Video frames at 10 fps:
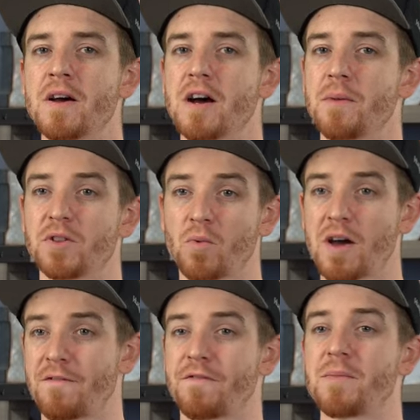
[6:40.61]
but the
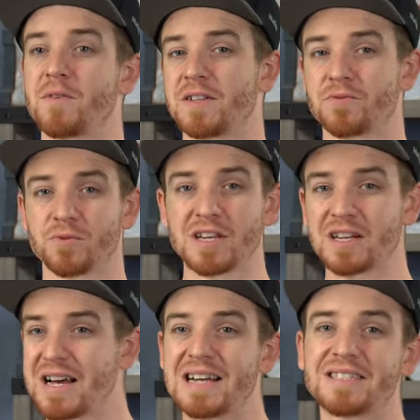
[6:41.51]
white frame, it's really
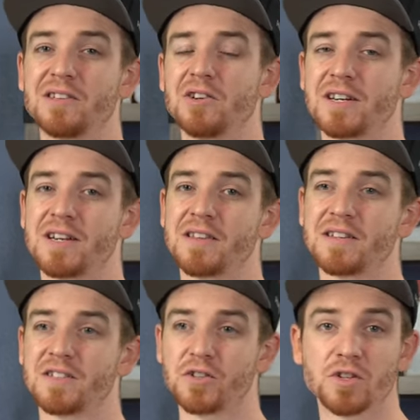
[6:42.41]
classy looking. I think
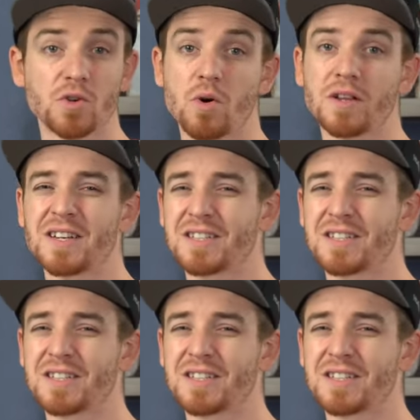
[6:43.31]
it's a good quality